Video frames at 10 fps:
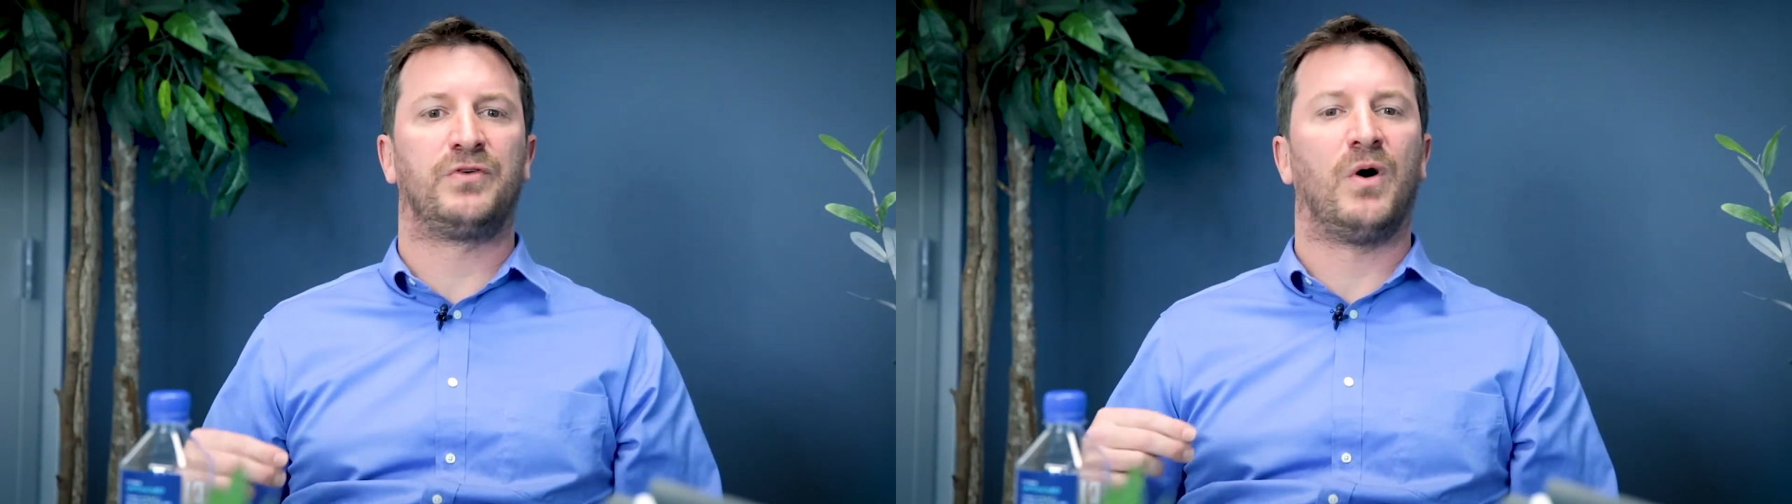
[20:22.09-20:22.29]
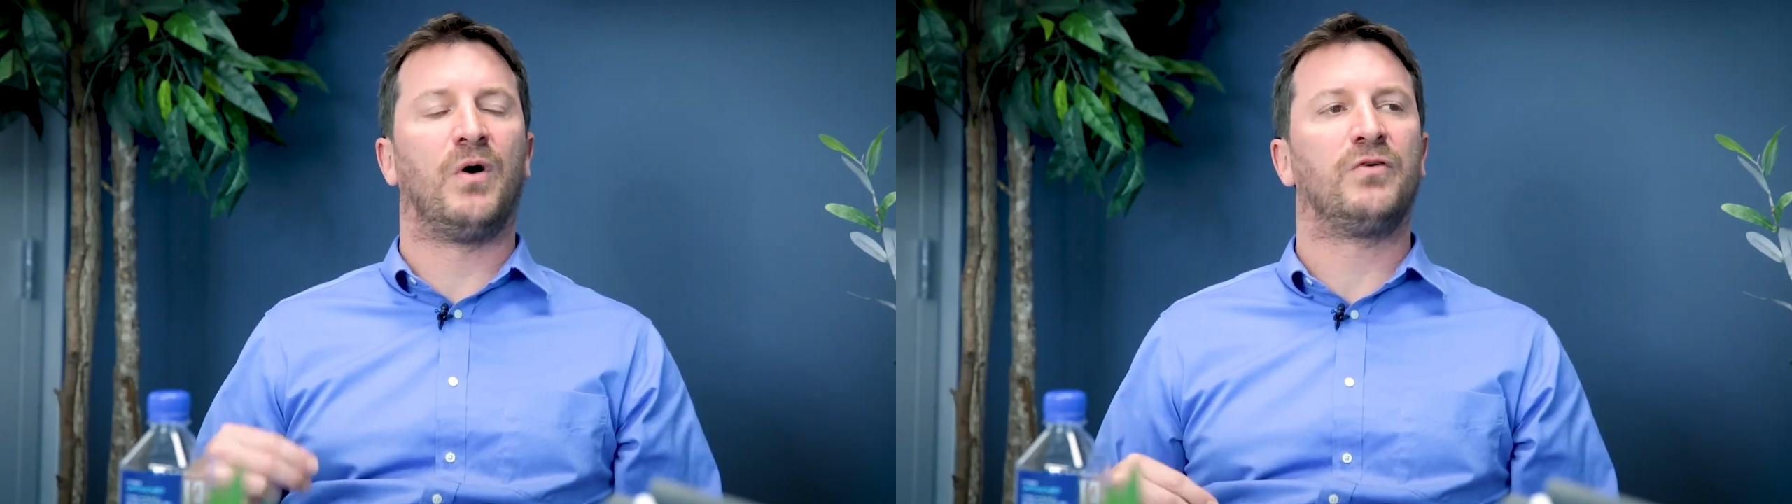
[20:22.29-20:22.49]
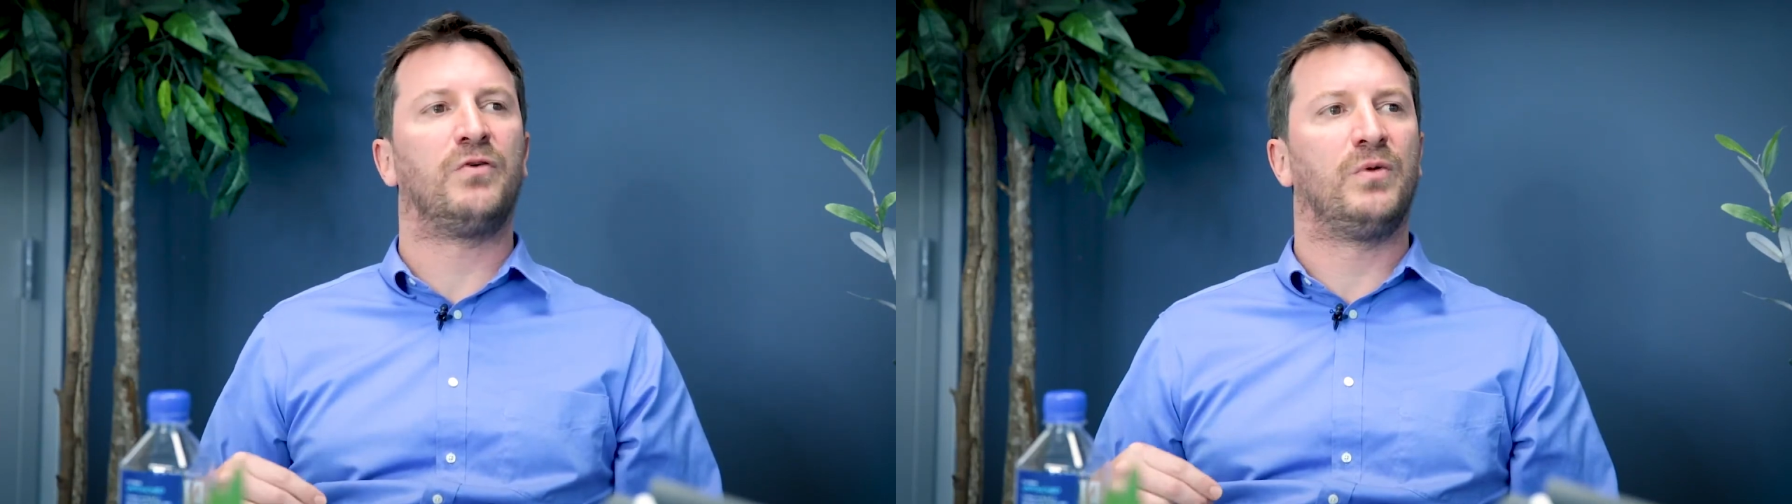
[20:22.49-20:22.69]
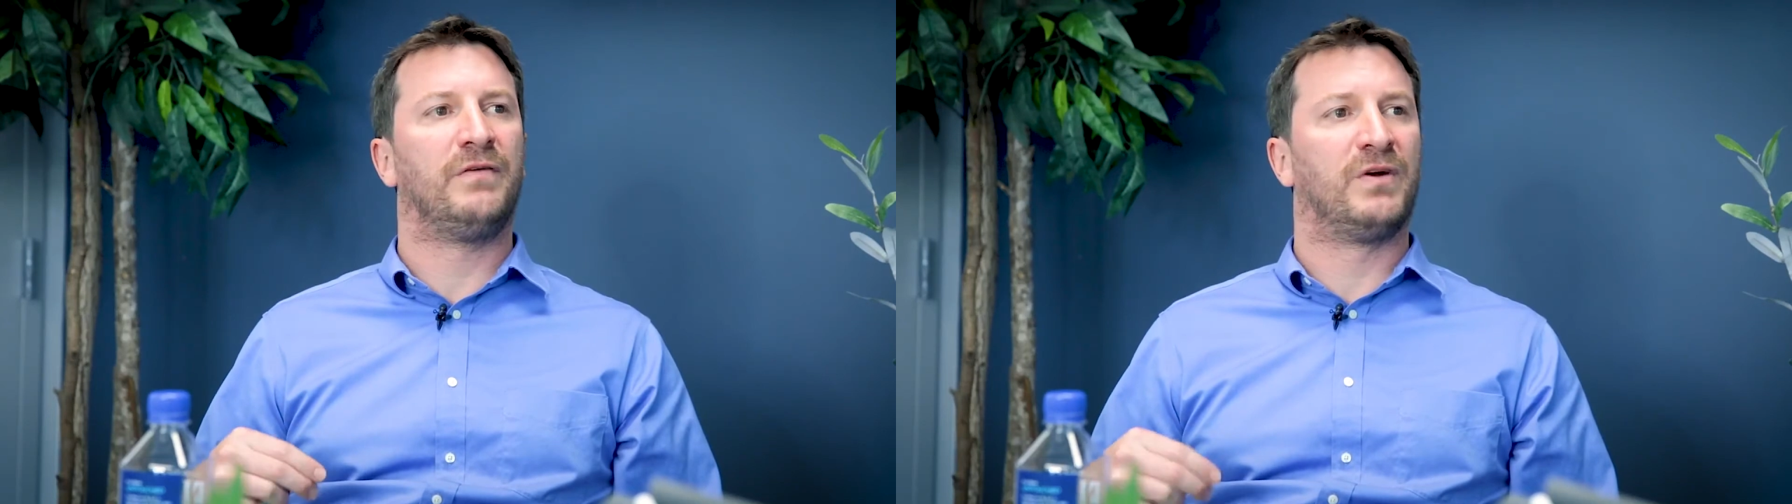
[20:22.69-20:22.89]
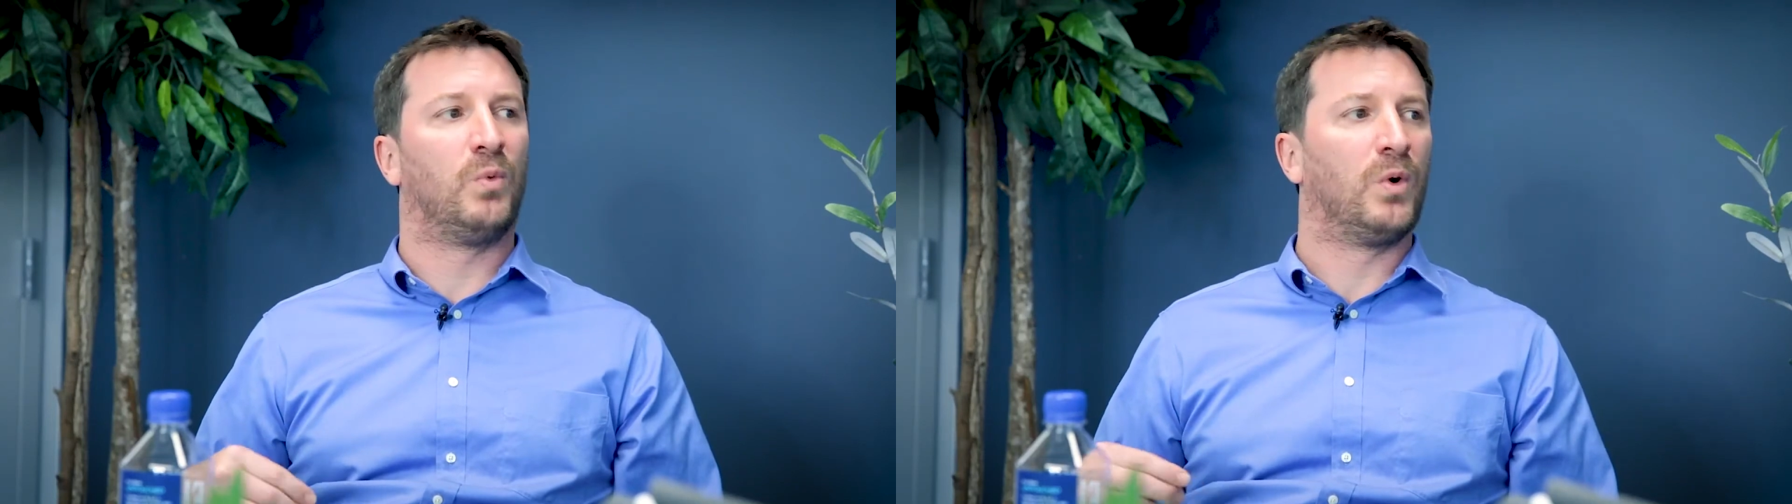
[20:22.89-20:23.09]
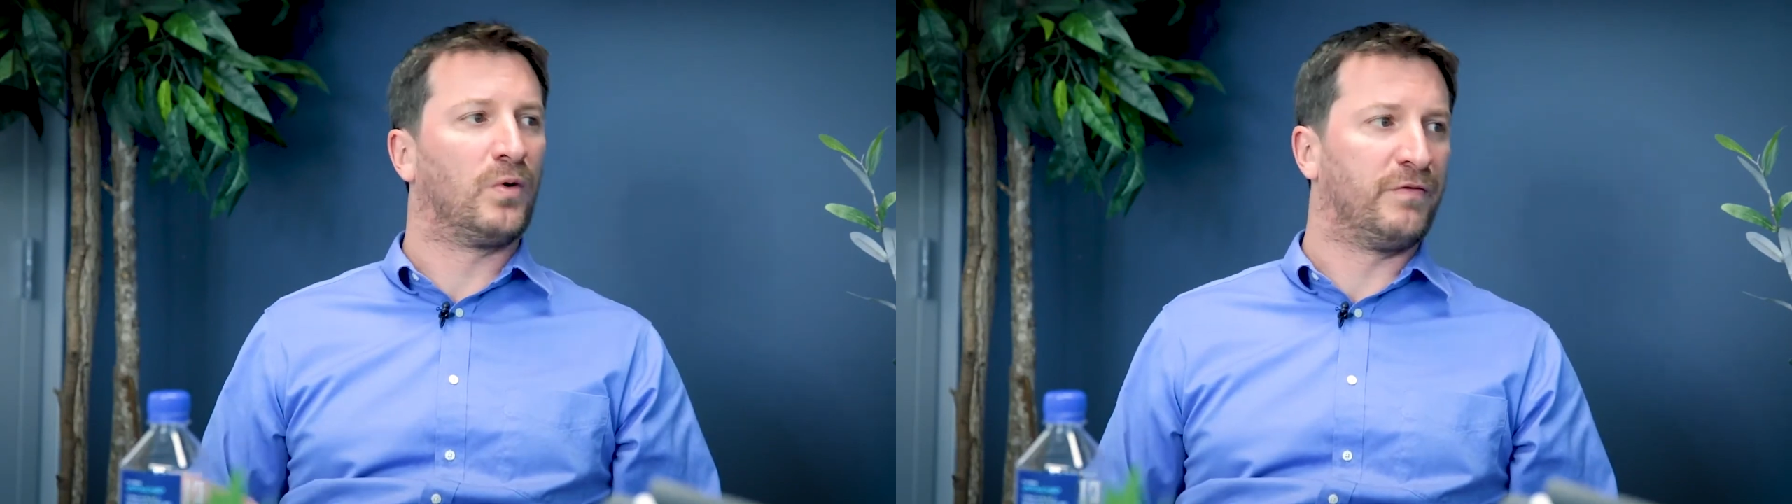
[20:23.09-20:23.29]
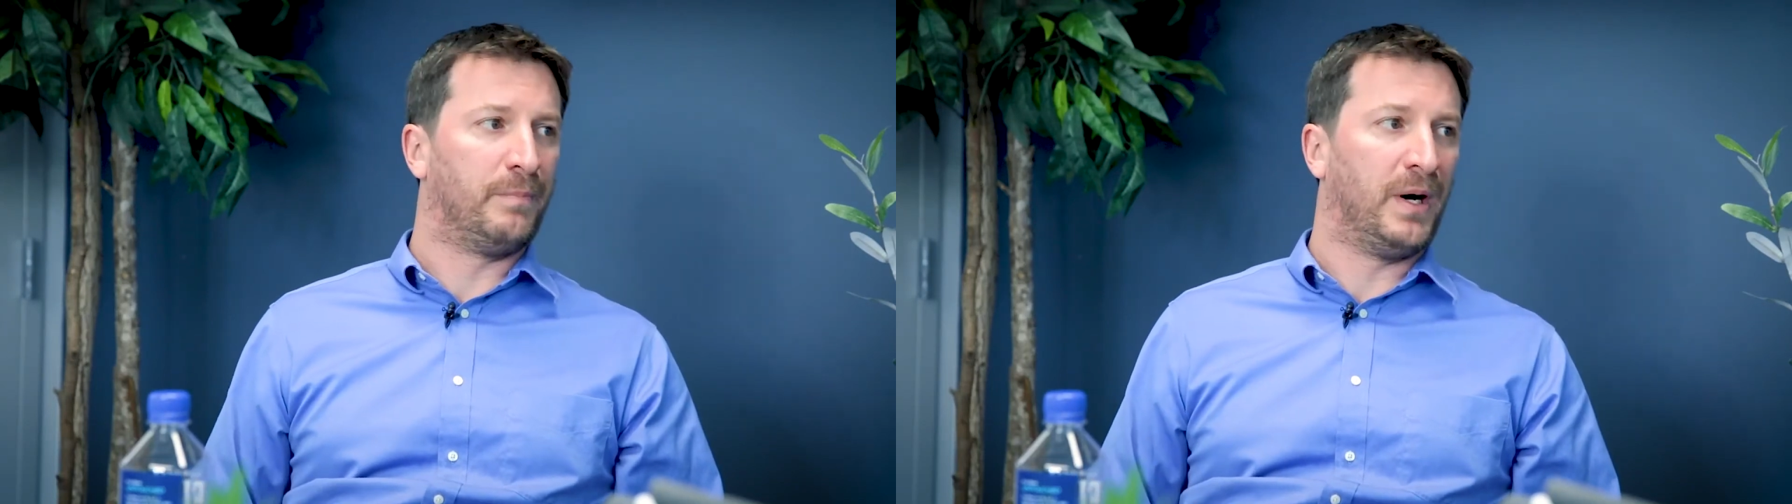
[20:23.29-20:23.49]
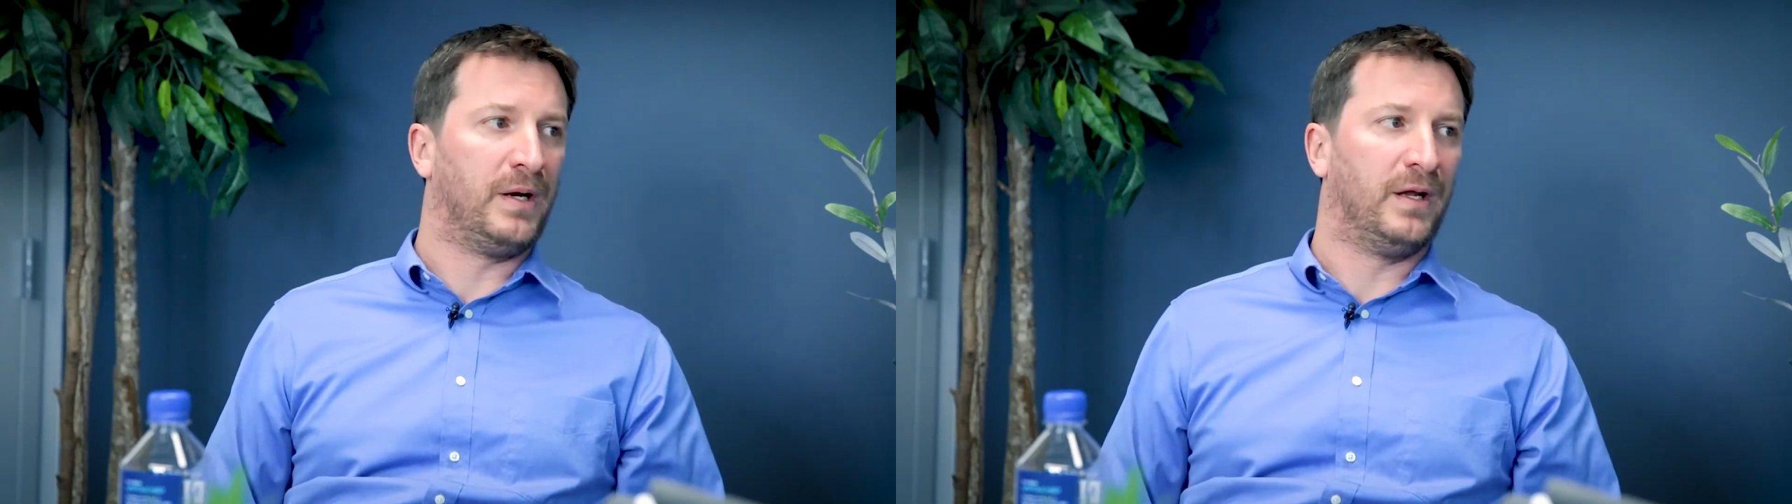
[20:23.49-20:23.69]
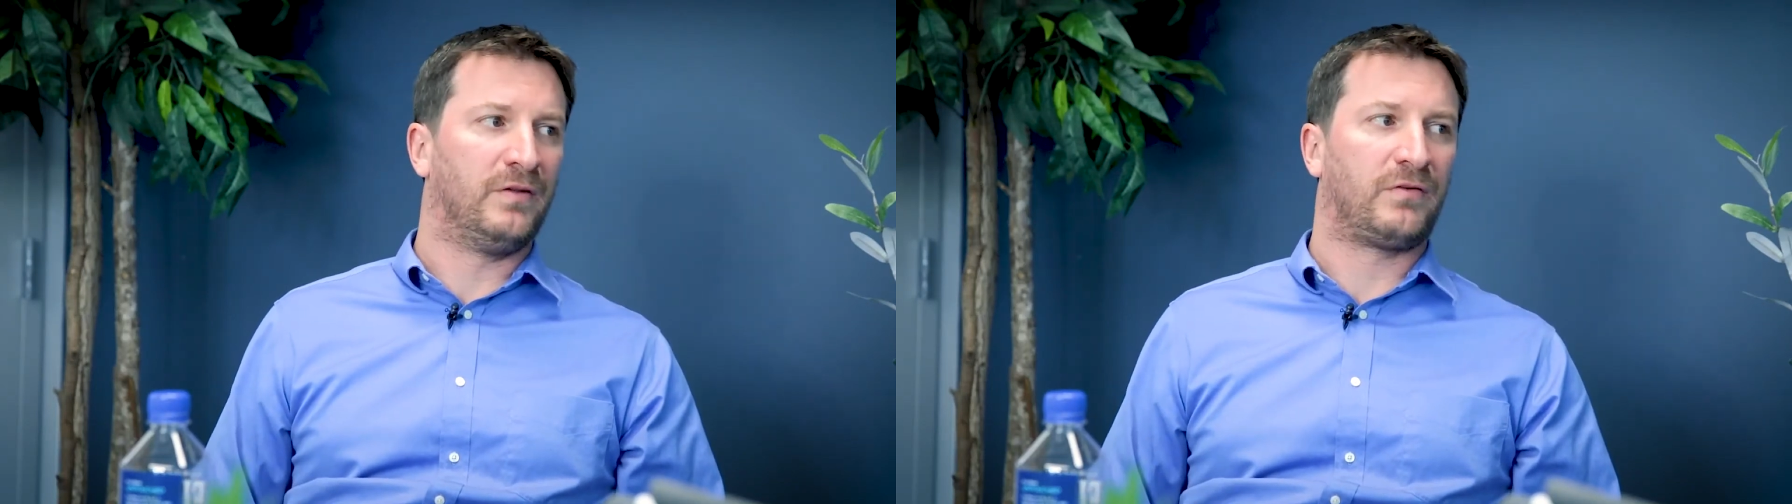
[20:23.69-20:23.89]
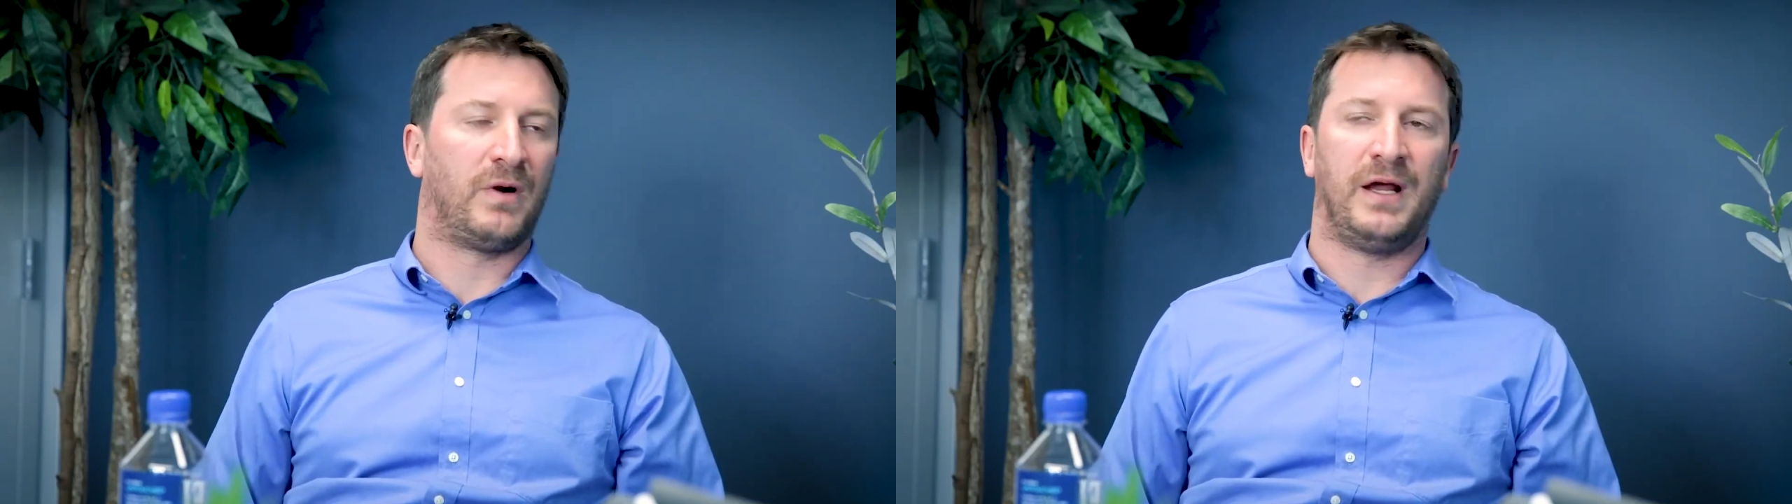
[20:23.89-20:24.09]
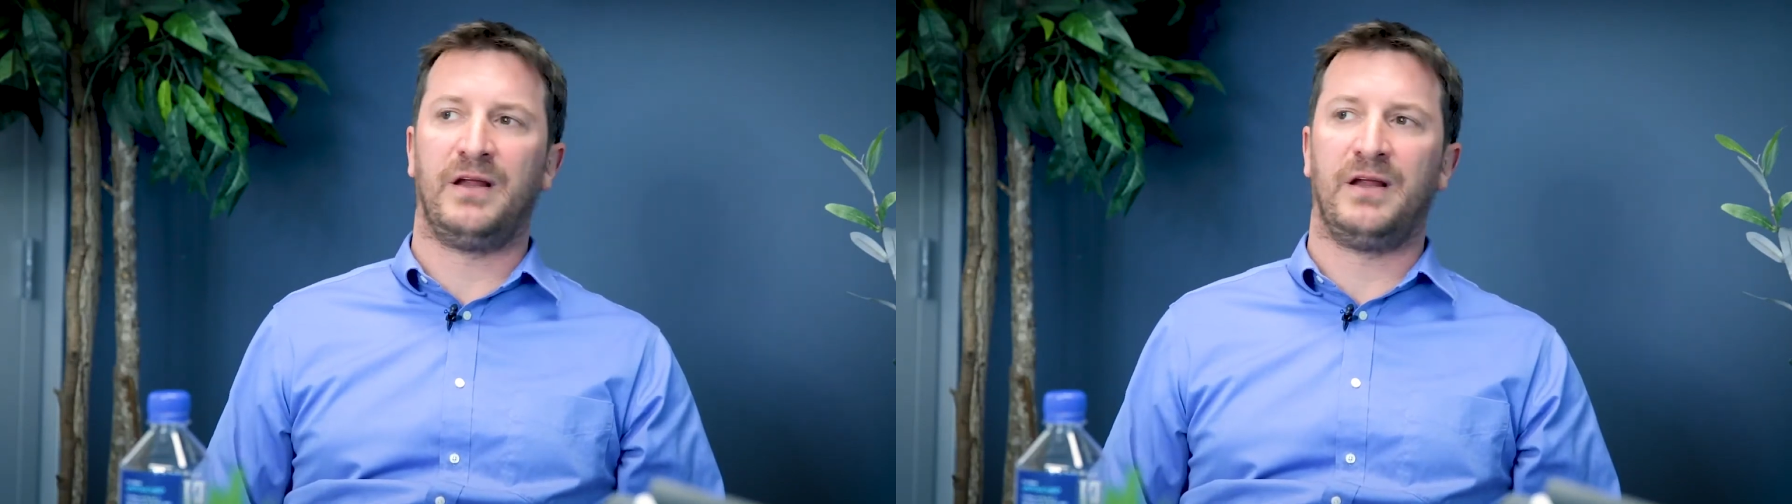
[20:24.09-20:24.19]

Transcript: also live in a world of abundance, right?